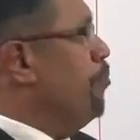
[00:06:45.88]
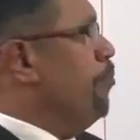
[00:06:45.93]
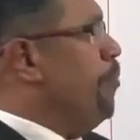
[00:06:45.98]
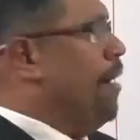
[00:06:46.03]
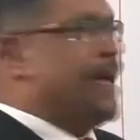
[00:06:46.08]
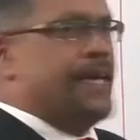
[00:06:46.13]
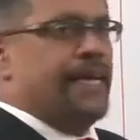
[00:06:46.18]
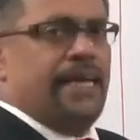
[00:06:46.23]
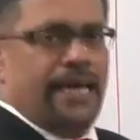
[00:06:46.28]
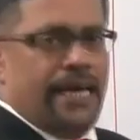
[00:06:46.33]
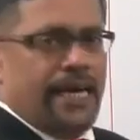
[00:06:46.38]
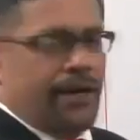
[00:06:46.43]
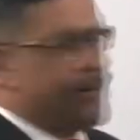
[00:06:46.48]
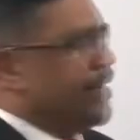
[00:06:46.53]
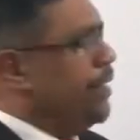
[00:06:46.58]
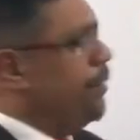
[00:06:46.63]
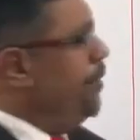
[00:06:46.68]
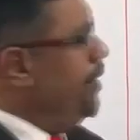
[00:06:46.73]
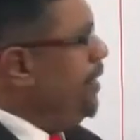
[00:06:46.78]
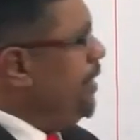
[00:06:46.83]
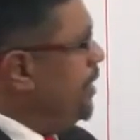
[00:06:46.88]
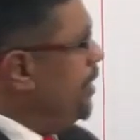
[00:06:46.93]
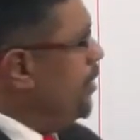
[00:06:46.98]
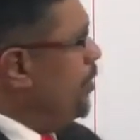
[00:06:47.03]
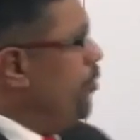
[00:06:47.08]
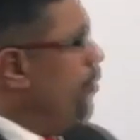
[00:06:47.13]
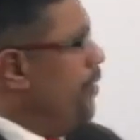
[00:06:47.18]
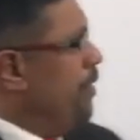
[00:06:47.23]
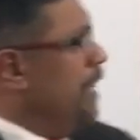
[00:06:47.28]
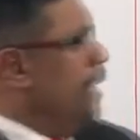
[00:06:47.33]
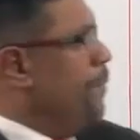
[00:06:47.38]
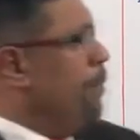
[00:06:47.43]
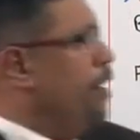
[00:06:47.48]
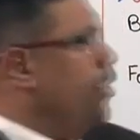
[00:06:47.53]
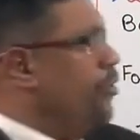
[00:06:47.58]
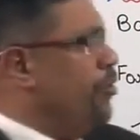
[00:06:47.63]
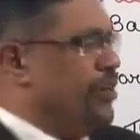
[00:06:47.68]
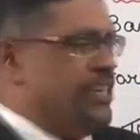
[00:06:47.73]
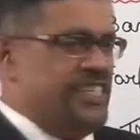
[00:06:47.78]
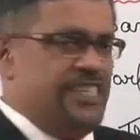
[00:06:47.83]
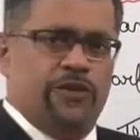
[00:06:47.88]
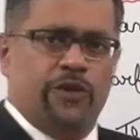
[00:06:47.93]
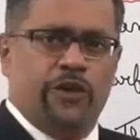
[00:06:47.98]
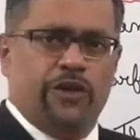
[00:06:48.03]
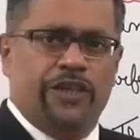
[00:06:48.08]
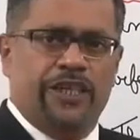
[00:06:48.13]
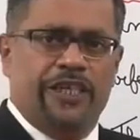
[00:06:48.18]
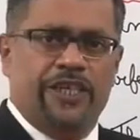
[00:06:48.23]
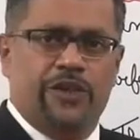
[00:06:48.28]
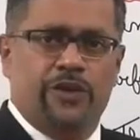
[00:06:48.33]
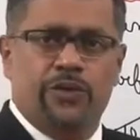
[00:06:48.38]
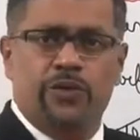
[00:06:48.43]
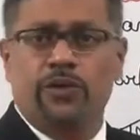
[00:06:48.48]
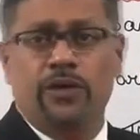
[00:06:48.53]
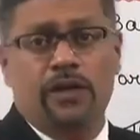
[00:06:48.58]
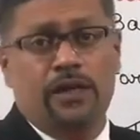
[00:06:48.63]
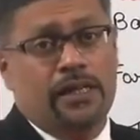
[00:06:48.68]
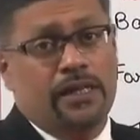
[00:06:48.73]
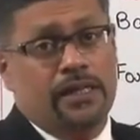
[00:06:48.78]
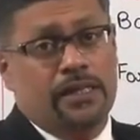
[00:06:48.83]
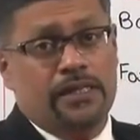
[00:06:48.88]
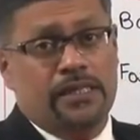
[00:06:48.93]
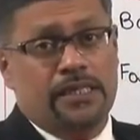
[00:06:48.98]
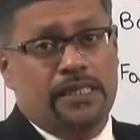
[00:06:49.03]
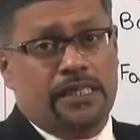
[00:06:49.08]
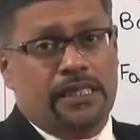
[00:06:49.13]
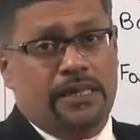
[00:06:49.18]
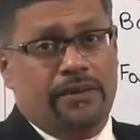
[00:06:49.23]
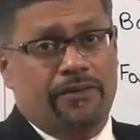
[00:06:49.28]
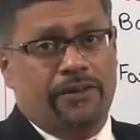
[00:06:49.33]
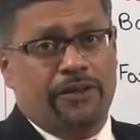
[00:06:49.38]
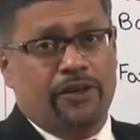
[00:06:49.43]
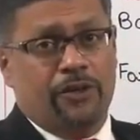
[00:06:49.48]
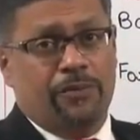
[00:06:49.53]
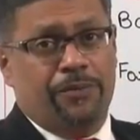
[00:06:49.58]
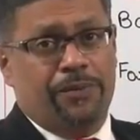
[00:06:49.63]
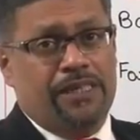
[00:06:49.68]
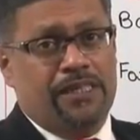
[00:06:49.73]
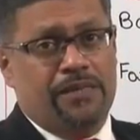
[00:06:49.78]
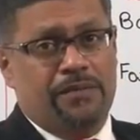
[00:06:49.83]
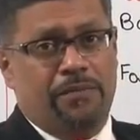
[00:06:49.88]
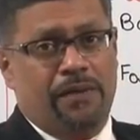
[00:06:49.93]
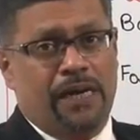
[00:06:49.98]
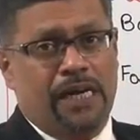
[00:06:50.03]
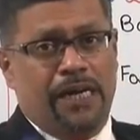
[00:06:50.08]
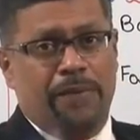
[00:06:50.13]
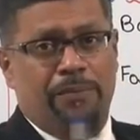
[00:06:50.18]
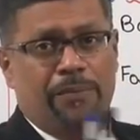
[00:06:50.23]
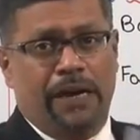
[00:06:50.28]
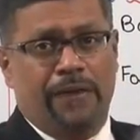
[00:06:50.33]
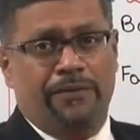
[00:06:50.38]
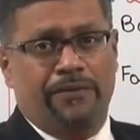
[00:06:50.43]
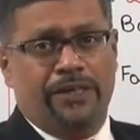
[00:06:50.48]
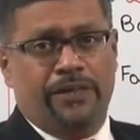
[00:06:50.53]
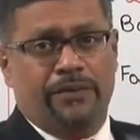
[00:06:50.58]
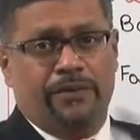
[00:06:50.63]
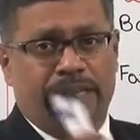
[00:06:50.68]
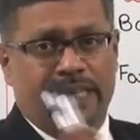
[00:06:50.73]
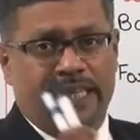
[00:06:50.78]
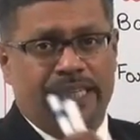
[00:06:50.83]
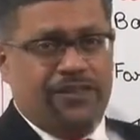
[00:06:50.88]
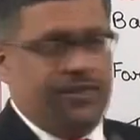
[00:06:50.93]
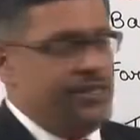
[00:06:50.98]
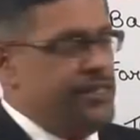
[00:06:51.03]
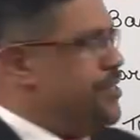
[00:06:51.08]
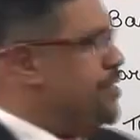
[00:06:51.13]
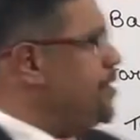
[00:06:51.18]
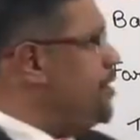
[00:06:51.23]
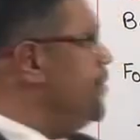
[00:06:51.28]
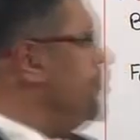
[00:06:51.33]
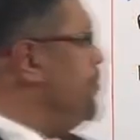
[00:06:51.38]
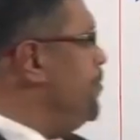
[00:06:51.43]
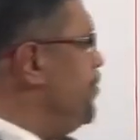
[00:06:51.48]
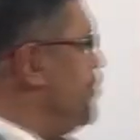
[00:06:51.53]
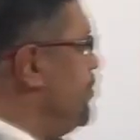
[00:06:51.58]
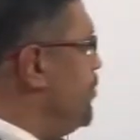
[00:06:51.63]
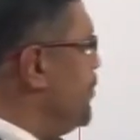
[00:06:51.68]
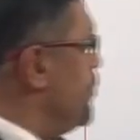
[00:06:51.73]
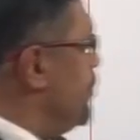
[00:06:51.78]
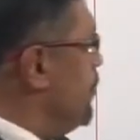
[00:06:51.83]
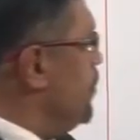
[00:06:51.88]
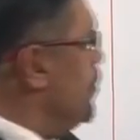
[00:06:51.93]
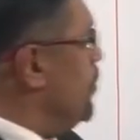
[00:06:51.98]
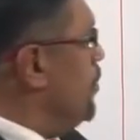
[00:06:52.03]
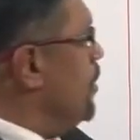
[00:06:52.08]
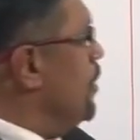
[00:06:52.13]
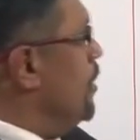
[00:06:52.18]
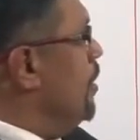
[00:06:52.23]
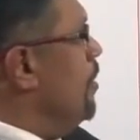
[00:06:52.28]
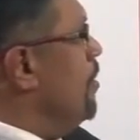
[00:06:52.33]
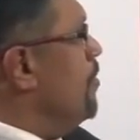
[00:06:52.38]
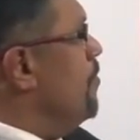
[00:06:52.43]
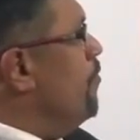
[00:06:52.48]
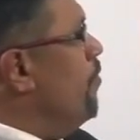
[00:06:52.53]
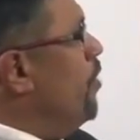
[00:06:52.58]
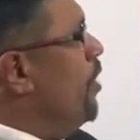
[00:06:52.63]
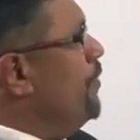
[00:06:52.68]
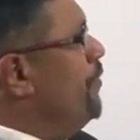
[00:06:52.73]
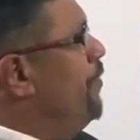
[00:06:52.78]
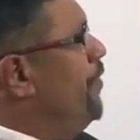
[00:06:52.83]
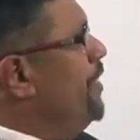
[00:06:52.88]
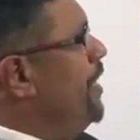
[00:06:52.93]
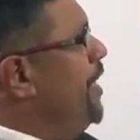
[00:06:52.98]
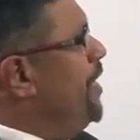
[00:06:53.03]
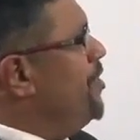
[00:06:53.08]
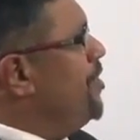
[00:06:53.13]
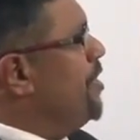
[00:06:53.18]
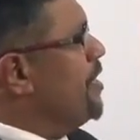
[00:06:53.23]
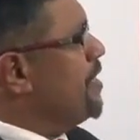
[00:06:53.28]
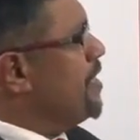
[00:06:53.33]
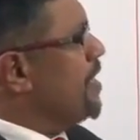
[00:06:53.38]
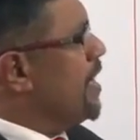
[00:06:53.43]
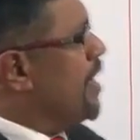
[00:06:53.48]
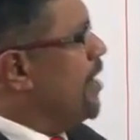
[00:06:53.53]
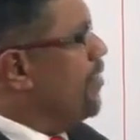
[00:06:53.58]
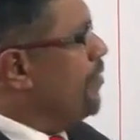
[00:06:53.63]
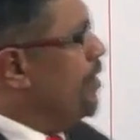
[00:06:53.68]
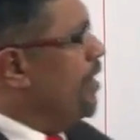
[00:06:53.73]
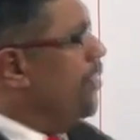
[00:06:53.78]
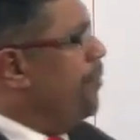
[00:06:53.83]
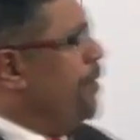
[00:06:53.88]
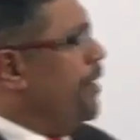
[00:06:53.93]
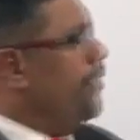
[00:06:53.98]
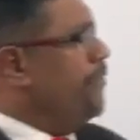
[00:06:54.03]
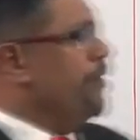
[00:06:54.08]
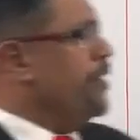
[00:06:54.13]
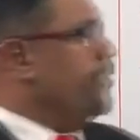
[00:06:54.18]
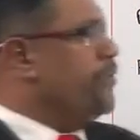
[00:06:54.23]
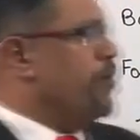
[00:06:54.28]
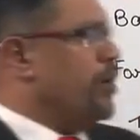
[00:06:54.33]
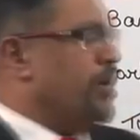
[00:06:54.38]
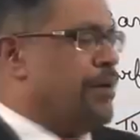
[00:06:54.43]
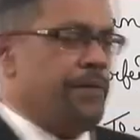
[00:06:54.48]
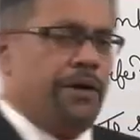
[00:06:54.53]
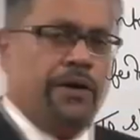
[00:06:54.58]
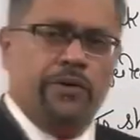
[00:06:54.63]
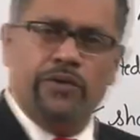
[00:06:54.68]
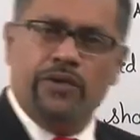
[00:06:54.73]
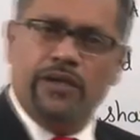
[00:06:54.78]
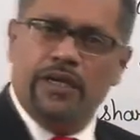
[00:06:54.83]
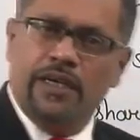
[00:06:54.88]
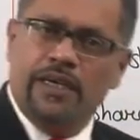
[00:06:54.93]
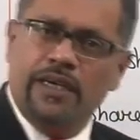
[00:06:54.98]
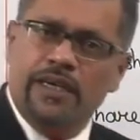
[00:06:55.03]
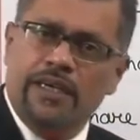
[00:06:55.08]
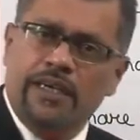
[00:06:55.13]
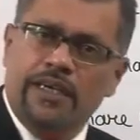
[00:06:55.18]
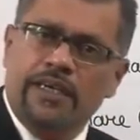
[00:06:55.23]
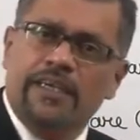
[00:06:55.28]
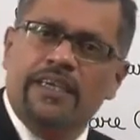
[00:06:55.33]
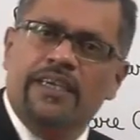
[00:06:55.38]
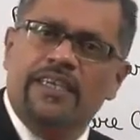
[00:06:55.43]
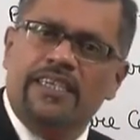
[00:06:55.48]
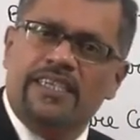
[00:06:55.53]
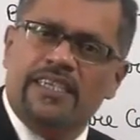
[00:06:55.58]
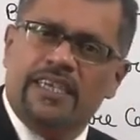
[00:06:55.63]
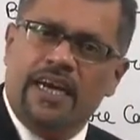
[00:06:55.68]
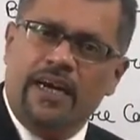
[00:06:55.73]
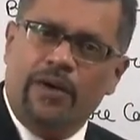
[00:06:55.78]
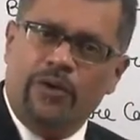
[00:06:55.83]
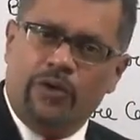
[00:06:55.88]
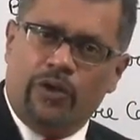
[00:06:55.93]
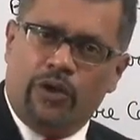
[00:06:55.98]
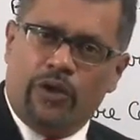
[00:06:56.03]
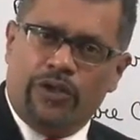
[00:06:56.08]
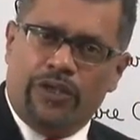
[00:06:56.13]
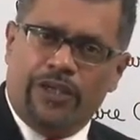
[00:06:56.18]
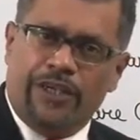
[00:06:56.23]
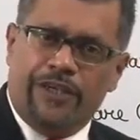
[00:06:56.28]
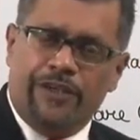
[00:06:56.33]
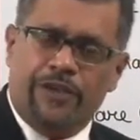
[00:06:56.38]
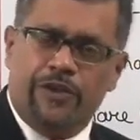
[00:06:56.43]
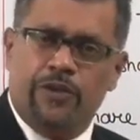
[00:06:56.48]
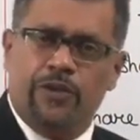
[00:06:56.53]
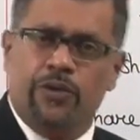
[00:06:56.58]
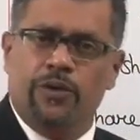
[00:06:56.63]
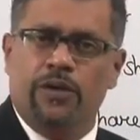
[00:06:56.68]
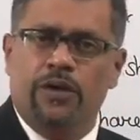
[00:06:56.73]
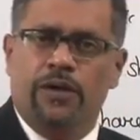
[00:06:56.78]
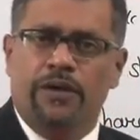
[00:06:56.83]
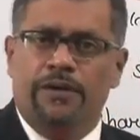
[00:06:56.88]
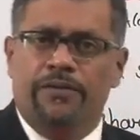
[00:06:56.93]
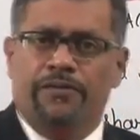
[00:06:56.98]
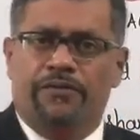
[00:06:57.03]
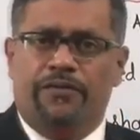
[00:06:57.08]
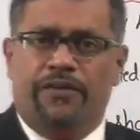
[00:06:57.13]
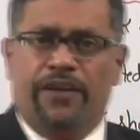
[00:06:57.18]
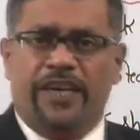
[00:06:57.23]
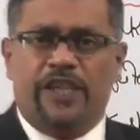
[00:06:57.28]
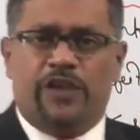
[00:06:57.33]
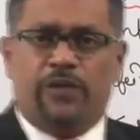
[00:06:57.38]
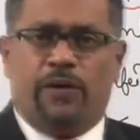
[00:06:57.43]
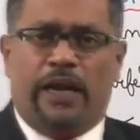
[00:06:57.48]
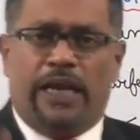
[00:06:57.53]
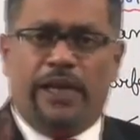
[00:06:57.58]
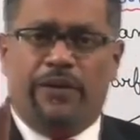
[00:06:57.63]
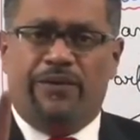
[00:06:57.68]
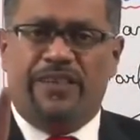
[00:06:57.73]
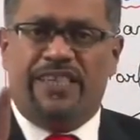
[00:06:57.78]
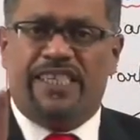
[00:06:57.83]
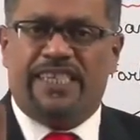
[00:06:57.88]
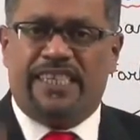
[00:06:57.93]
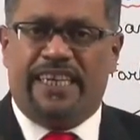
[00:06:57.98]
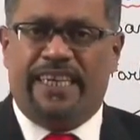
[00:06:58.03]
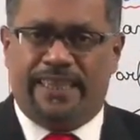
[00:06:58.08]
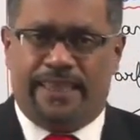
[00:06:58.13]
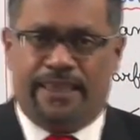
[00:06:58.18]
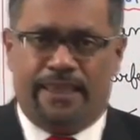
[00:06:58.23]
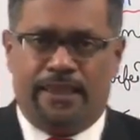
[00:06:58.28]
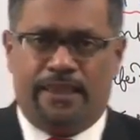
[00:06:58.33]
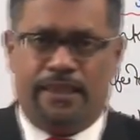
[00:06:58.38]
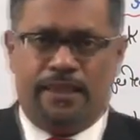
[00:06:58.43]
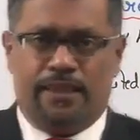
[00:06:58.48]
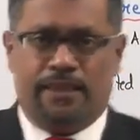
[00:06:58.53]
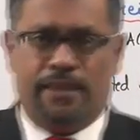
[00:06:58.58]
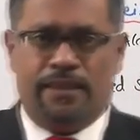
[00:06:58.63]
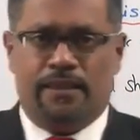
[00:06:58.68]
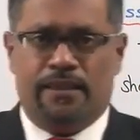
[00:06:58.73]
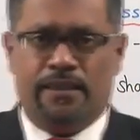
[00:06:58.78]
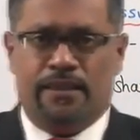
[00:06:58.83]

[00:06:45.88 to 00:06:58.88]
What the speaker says: Bank account debit with amount received on reissue. 7 rupees multiplied with 20 shares. Forfeited shares account debit with what amount? Discount on reissue. Face value is 10.